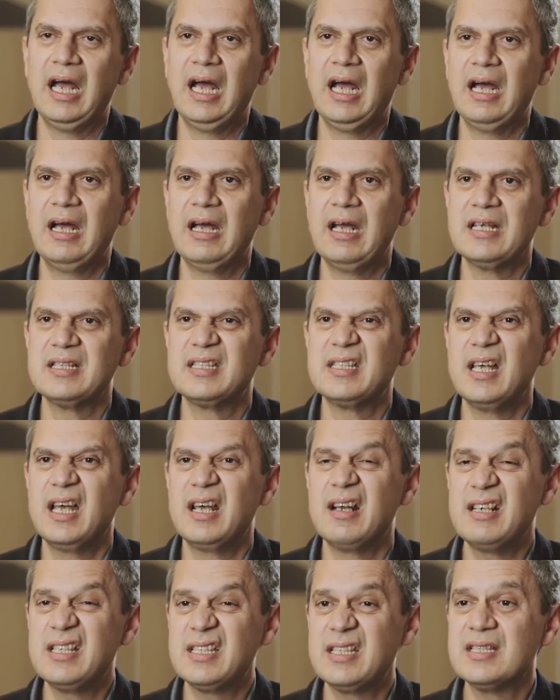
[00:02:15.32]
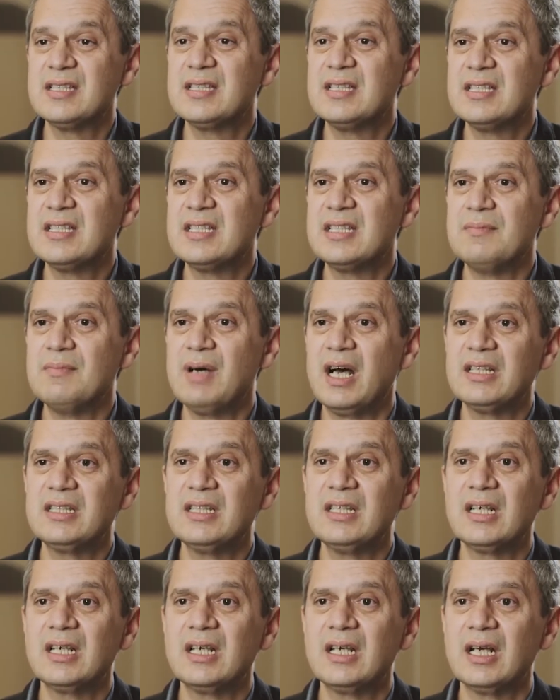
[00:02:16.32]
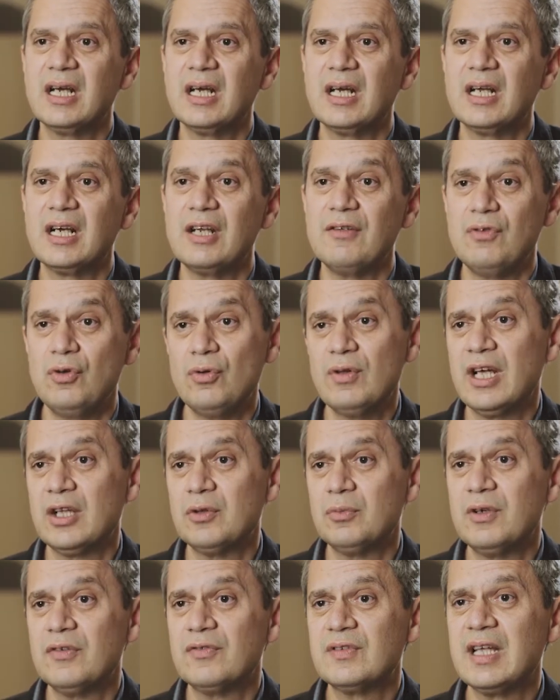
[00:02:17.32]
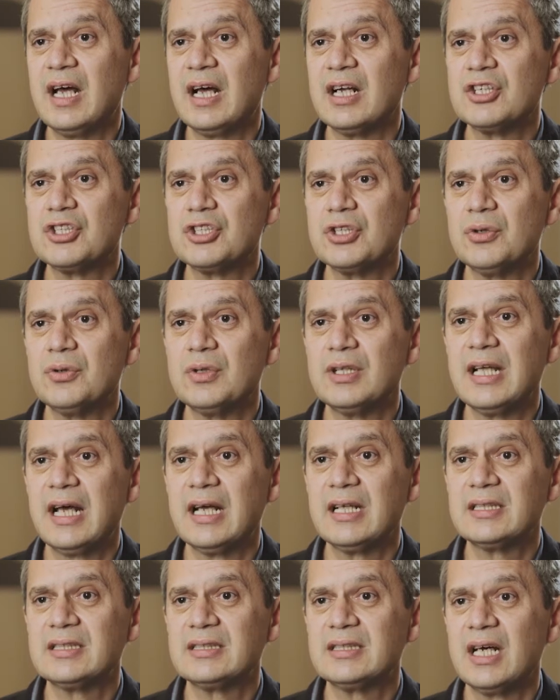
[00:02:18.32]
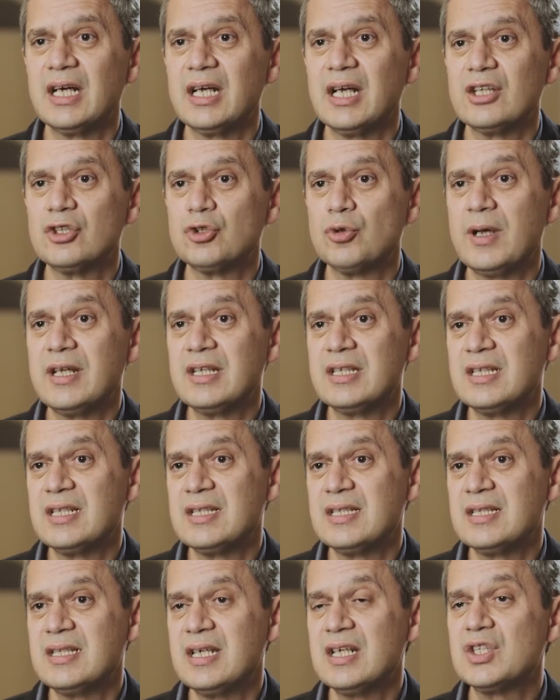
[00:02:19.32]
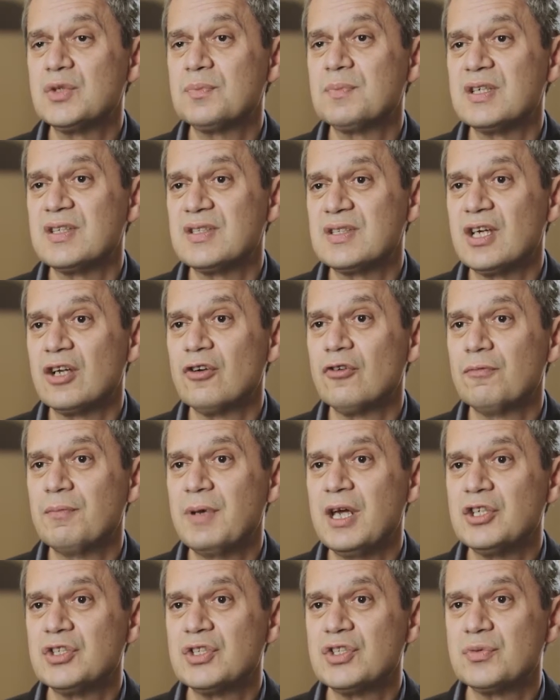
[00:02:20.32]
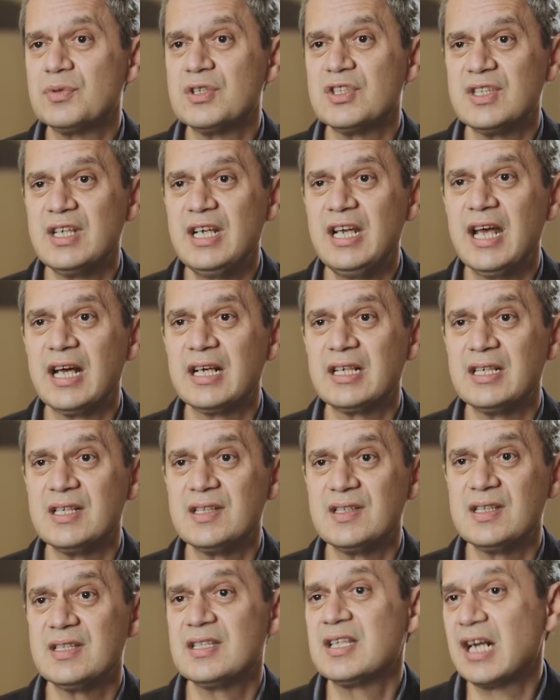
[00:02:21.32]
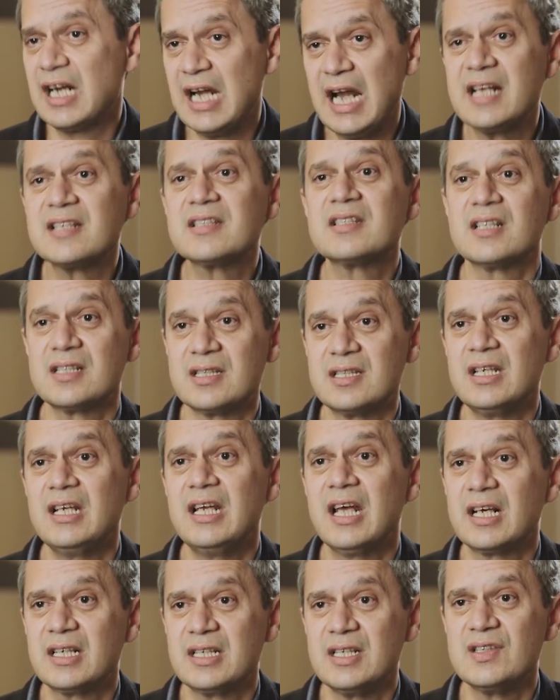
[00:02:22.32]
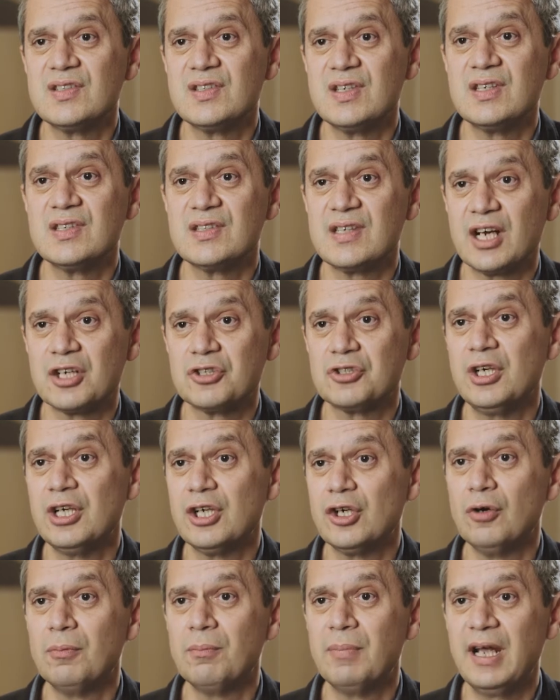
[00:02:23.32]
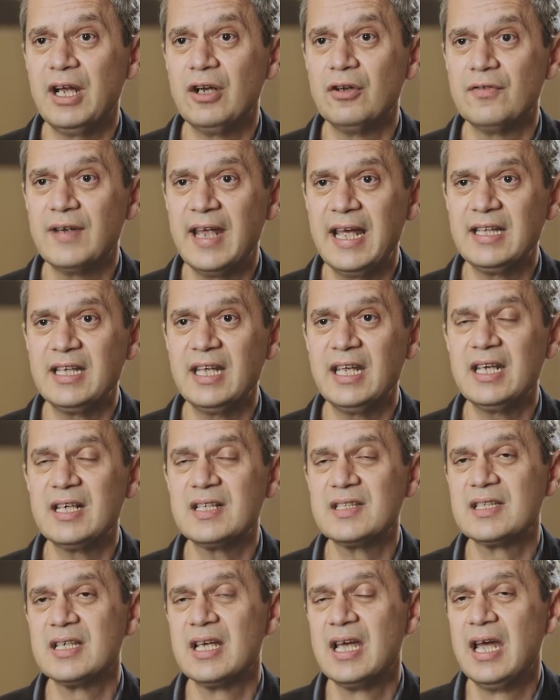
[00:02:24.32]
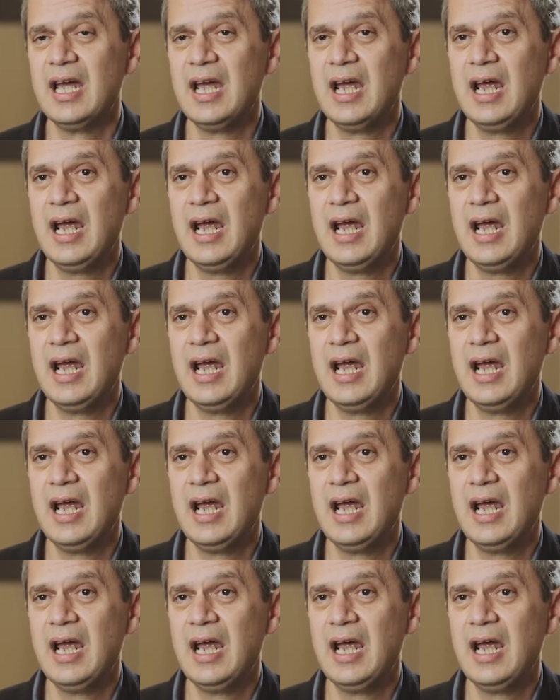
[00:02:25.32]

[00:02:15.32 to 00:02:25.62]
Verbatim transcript: Uh, a recent systematic uh, review that we've done showed that twenty-six percent uh, of patients with celiac disease, the classic celiac disease, actually complain of headaches.